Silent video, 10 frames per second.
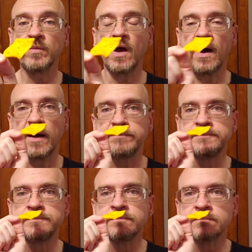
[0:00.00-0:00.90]
Um,
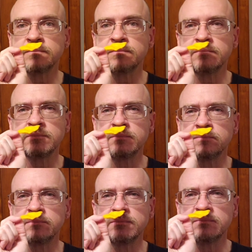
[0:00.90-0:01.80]

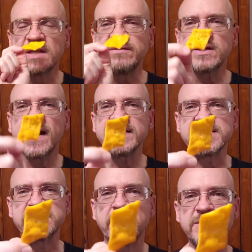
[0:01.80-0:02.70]
even kind of
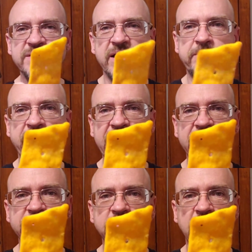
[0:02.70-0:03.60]
smells like
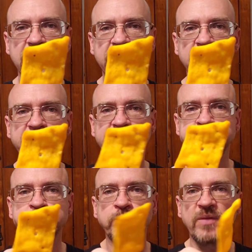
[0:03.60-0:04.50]
bacon a little
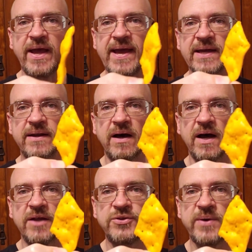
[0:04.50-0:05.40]
bit. And
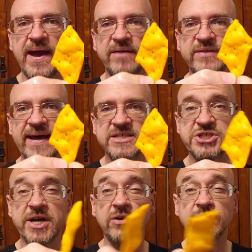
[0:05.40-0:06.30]
uh, you have that
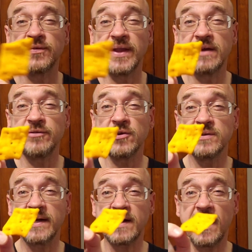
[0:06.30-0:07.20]
cheddar flavor
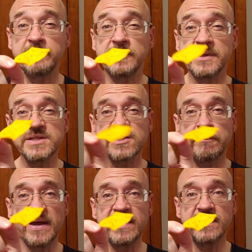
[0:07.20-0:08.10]
that complements the
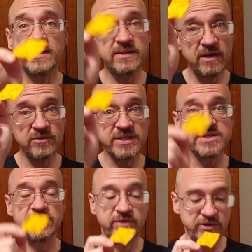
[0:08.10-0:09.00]
bacon in there.
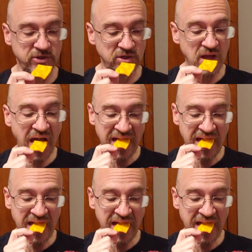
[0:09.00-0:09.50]
These are very good.